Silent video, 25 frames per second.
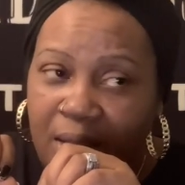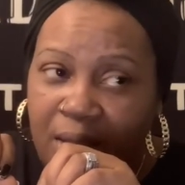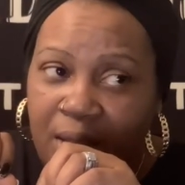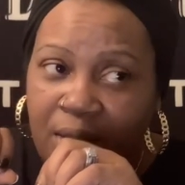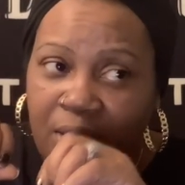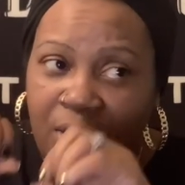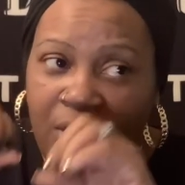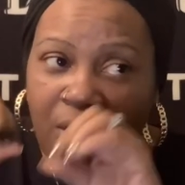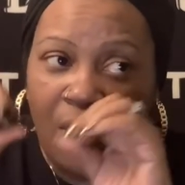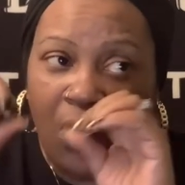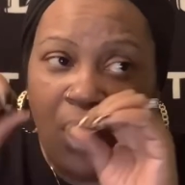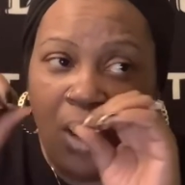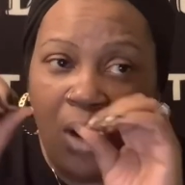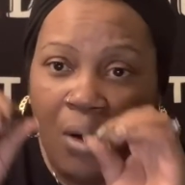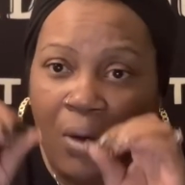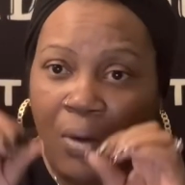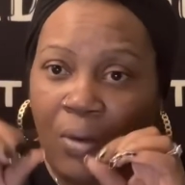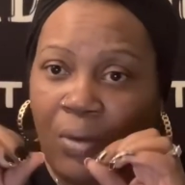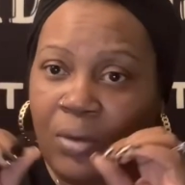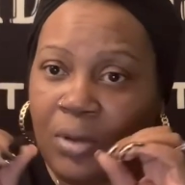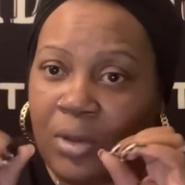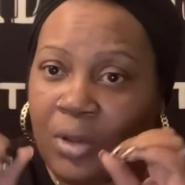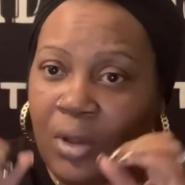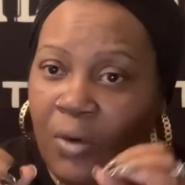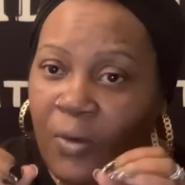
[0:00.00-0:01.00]
your
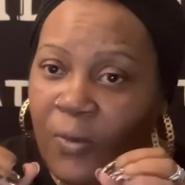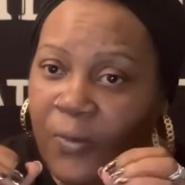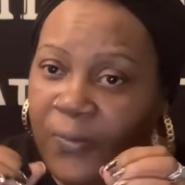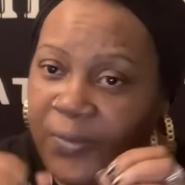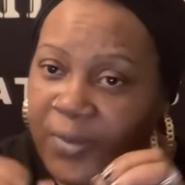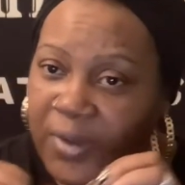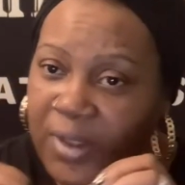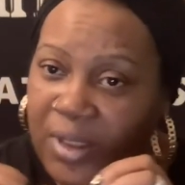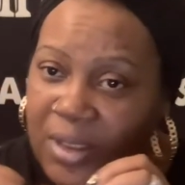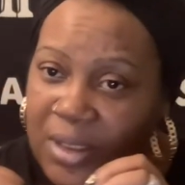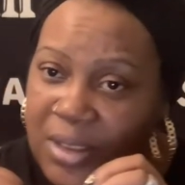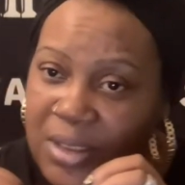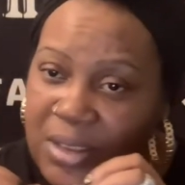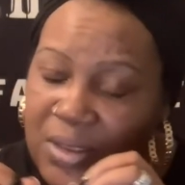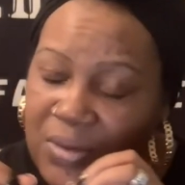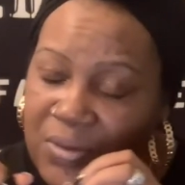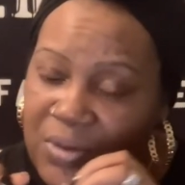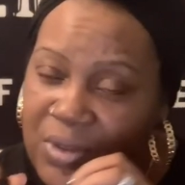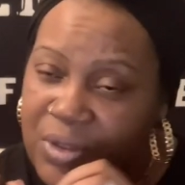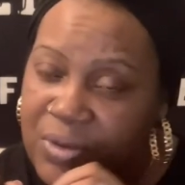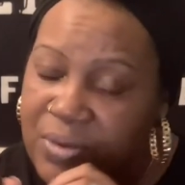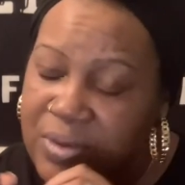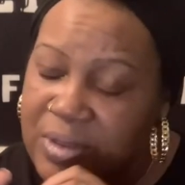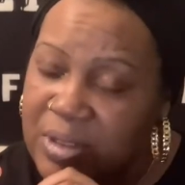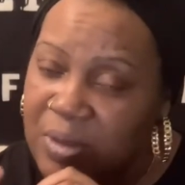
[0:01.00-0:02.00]
own low feelings
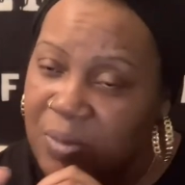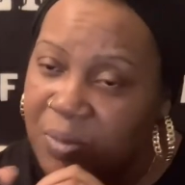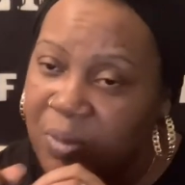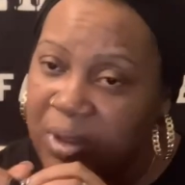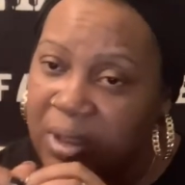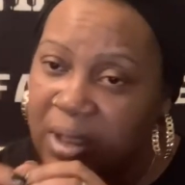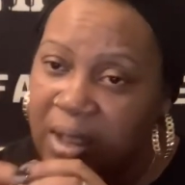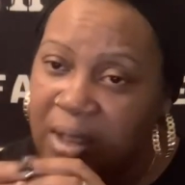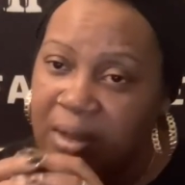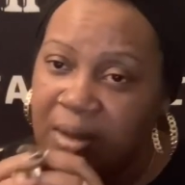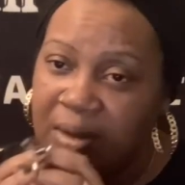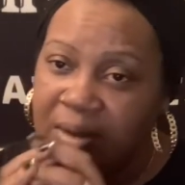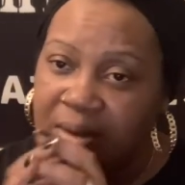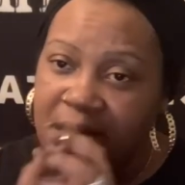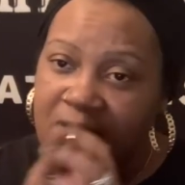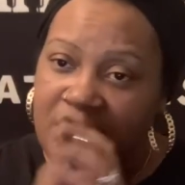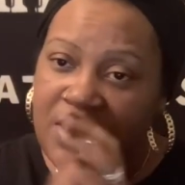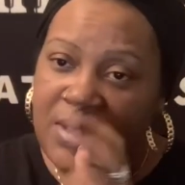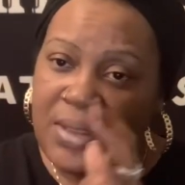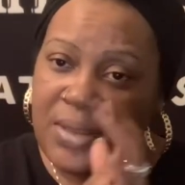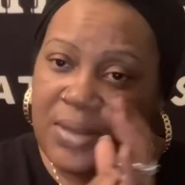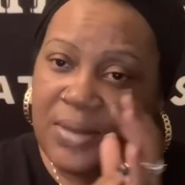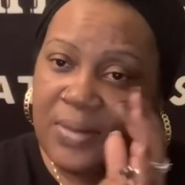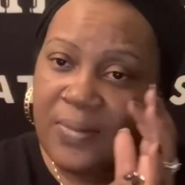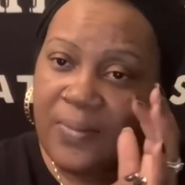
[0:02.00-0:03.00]
onto someone else?